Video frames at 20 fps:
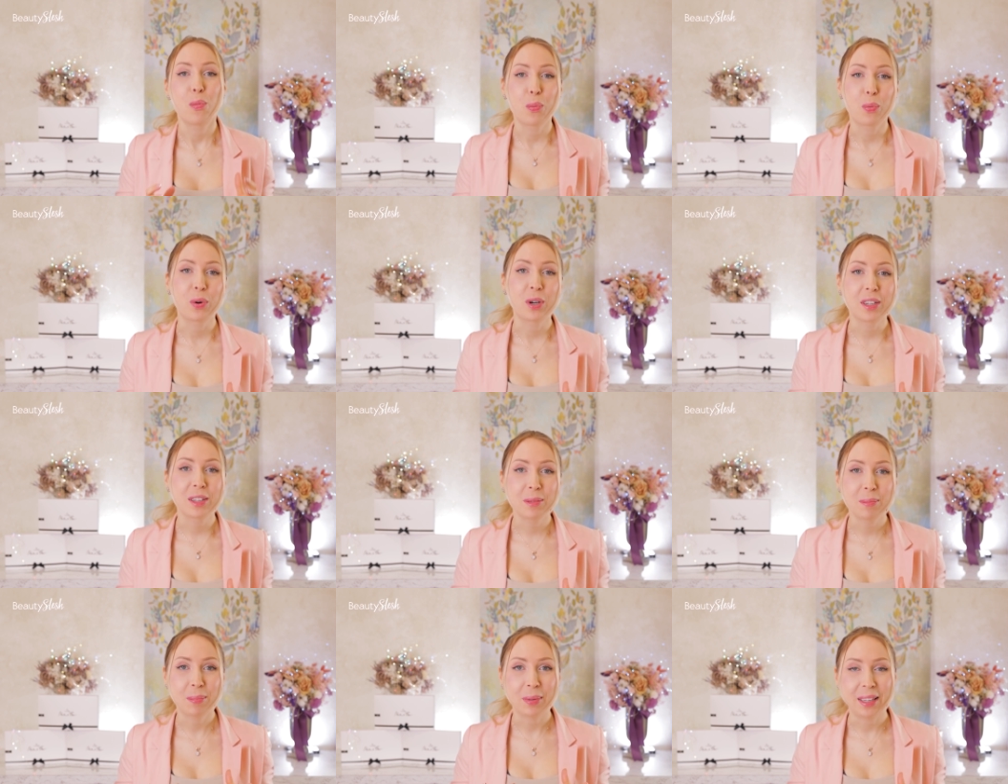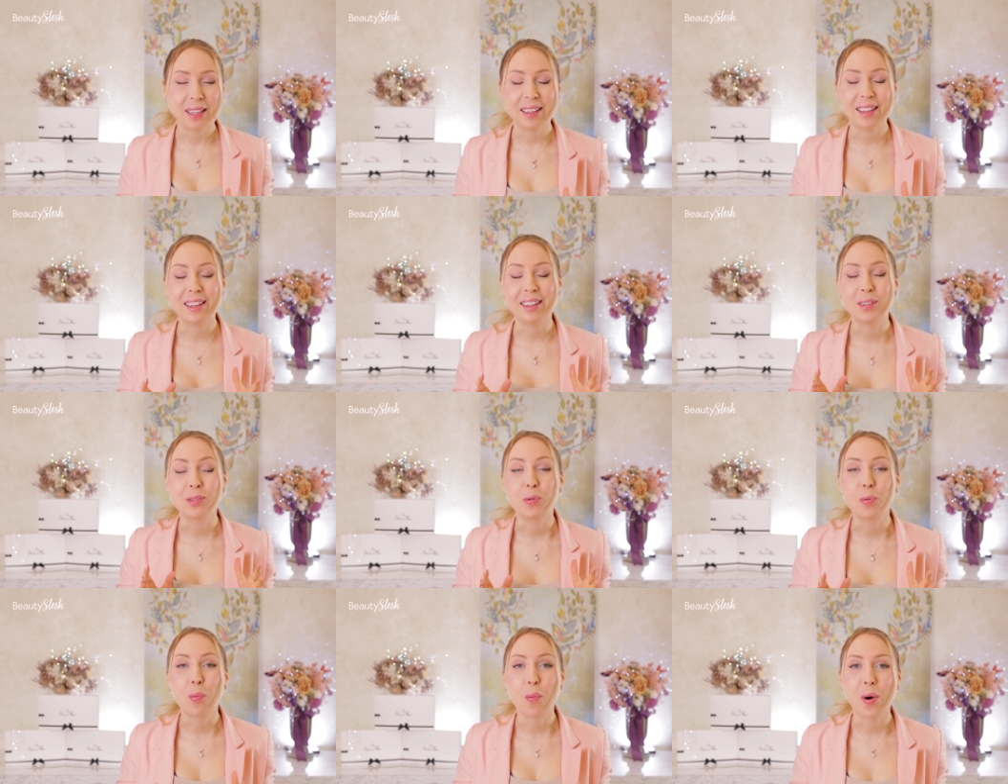will be
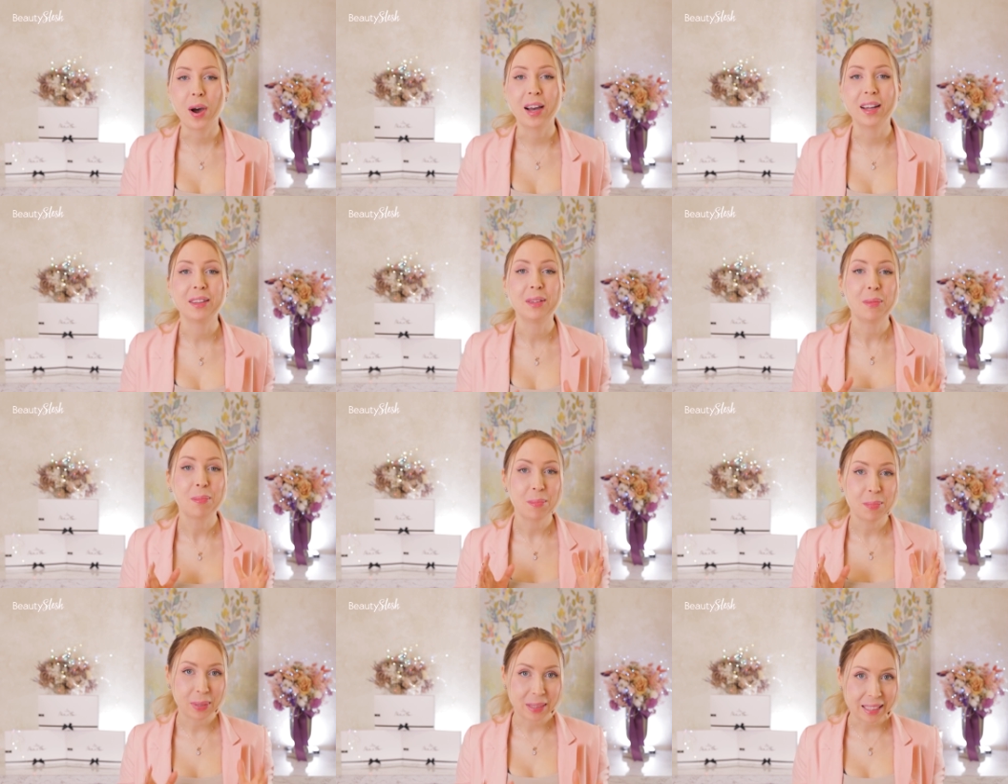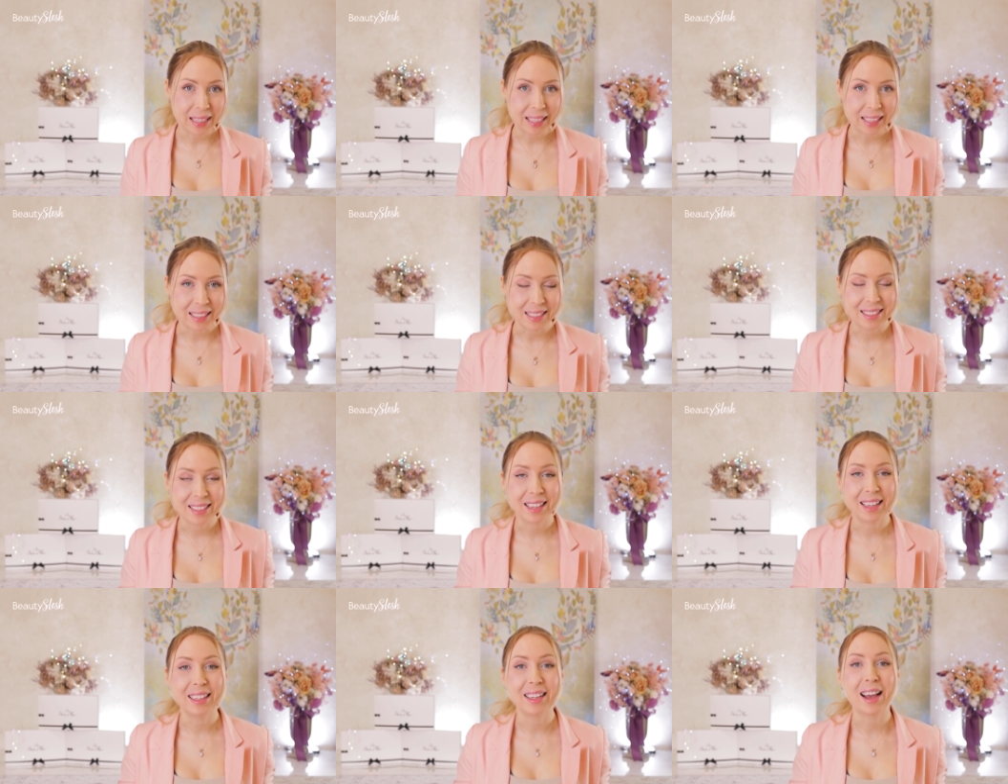in one
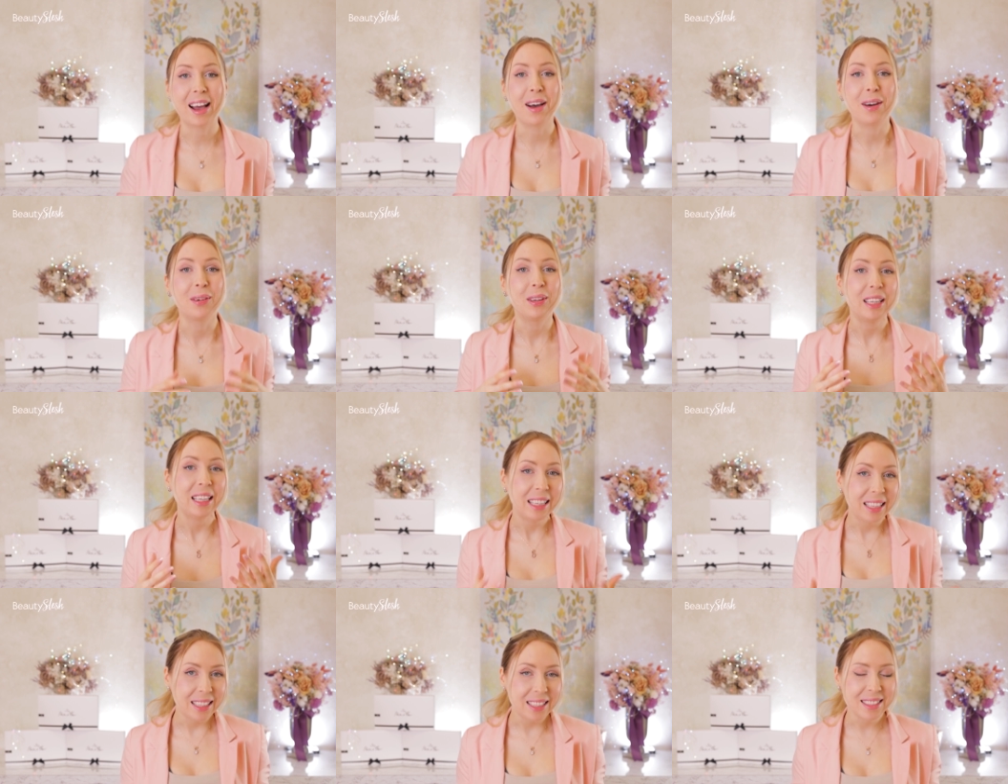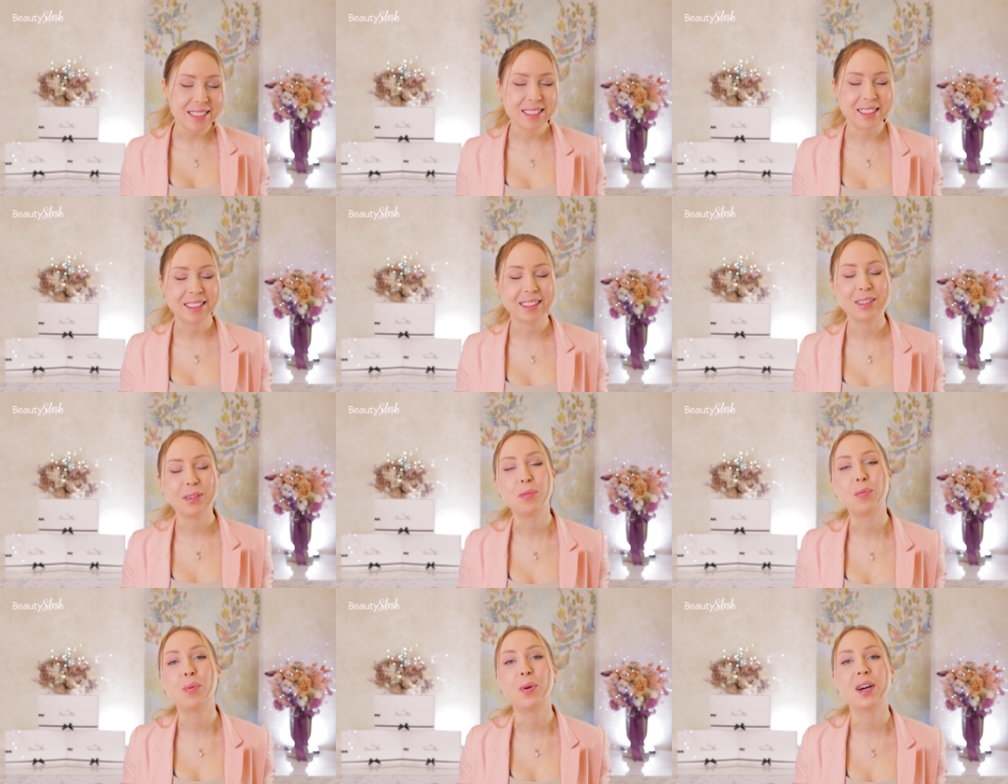place and how
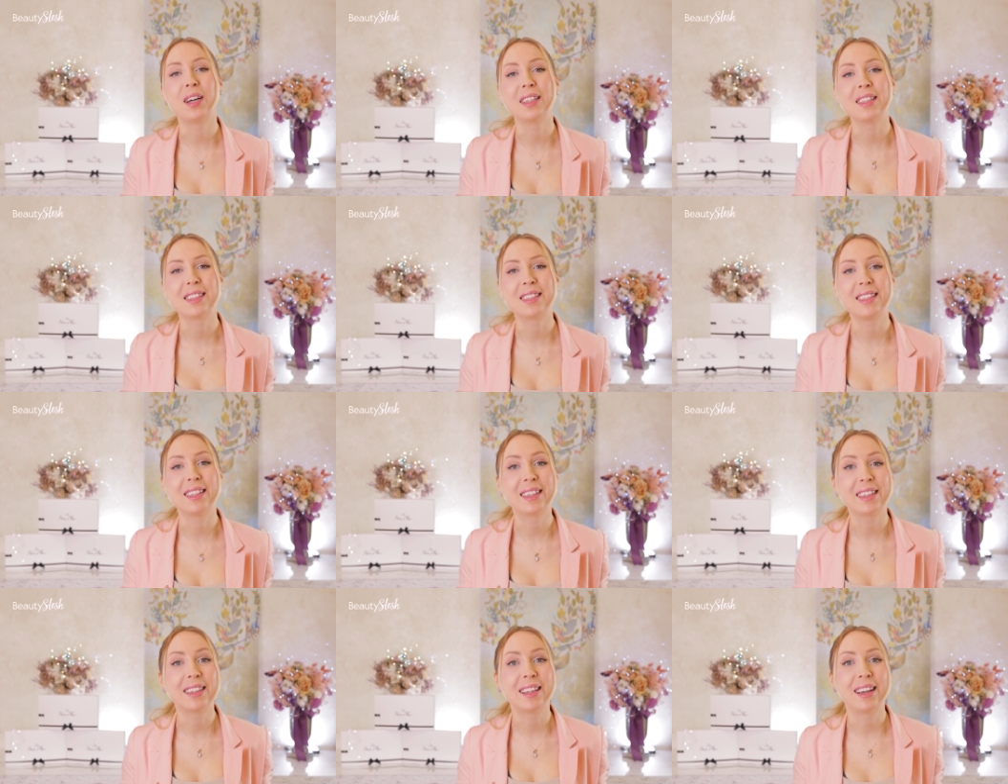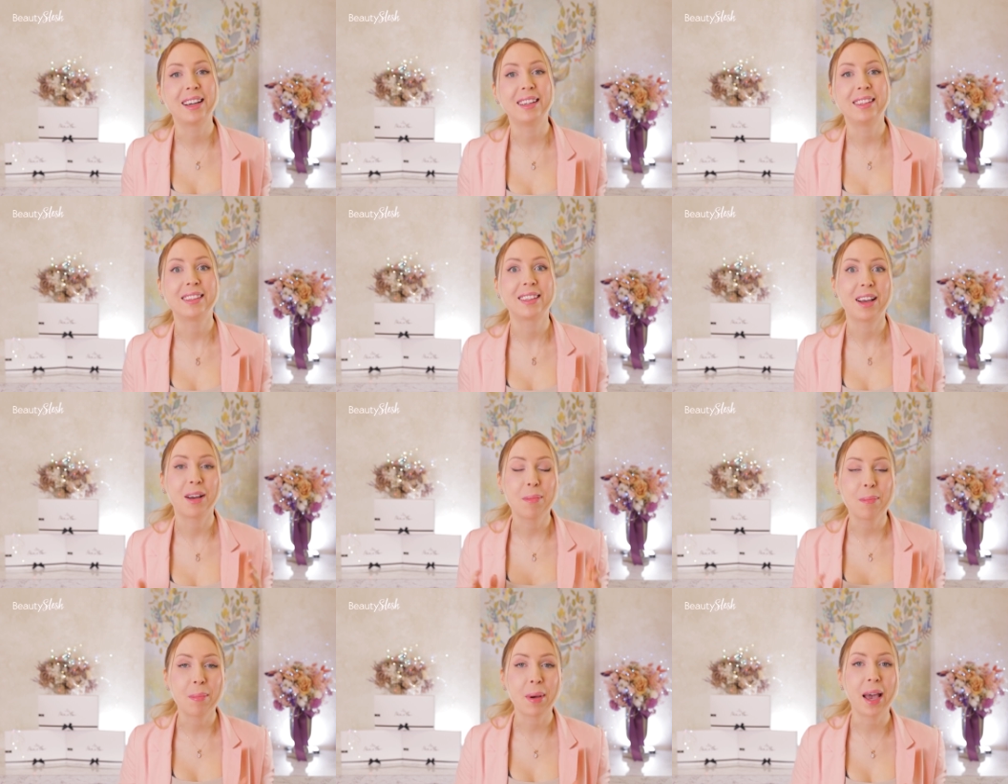easily once the client
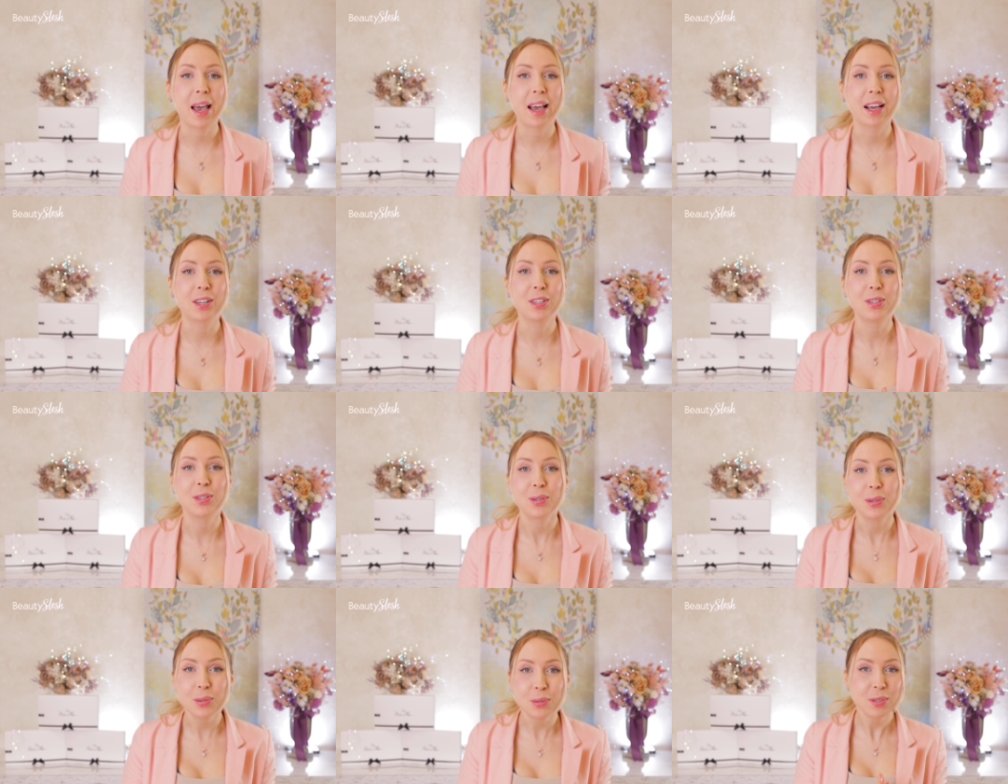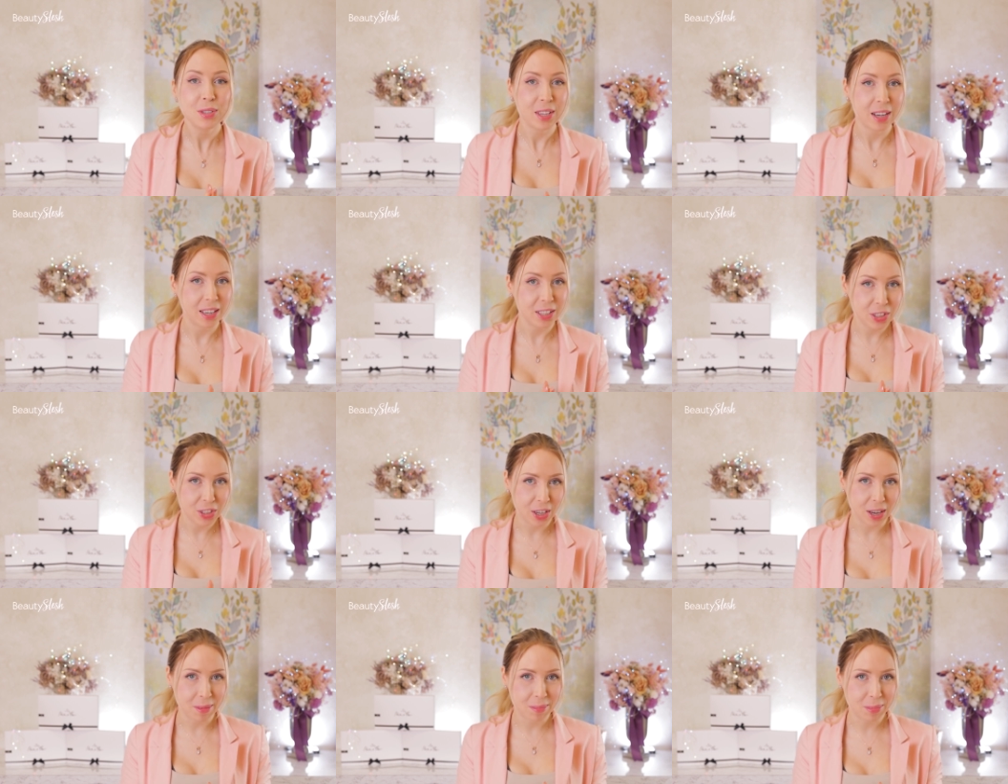come back to
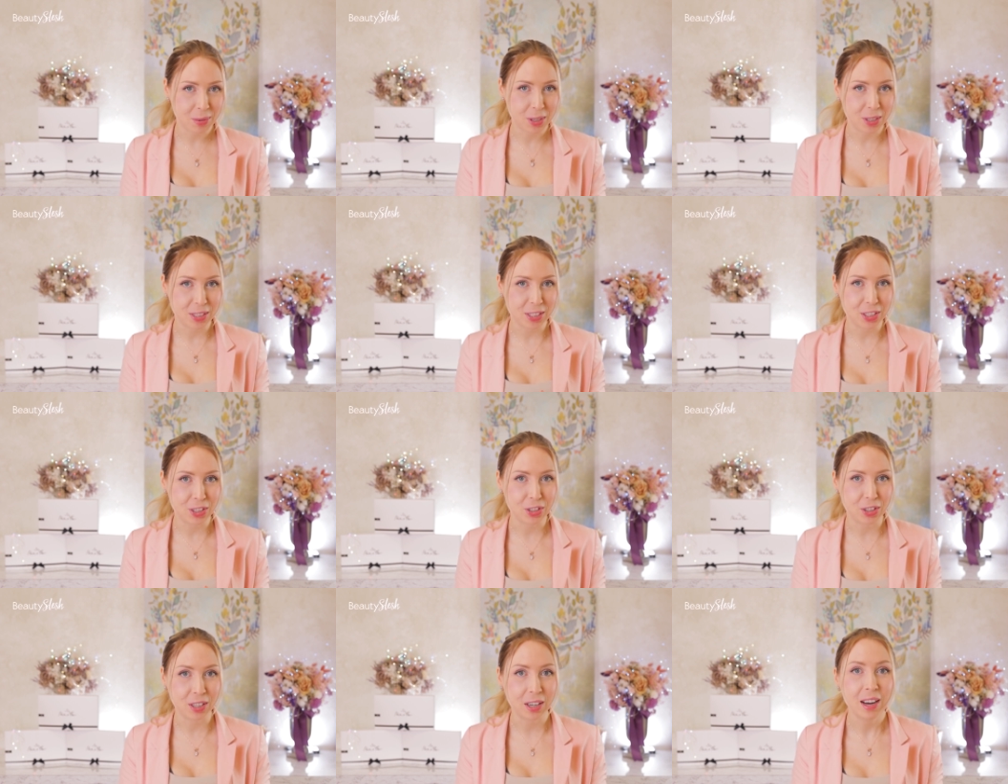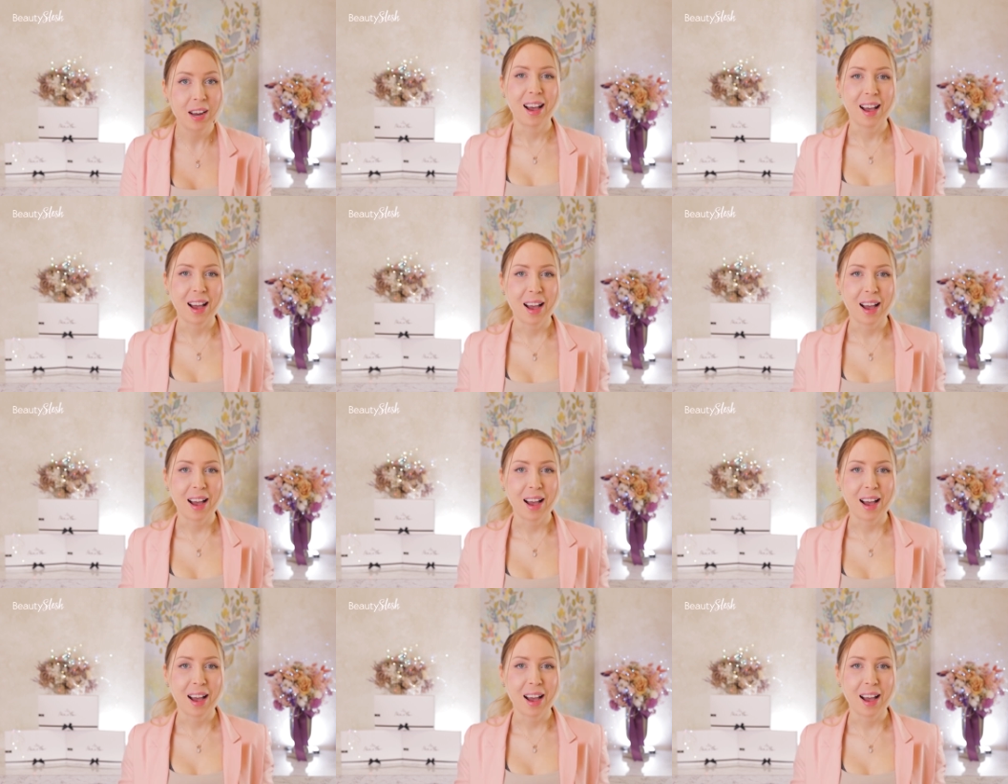touch up procedure,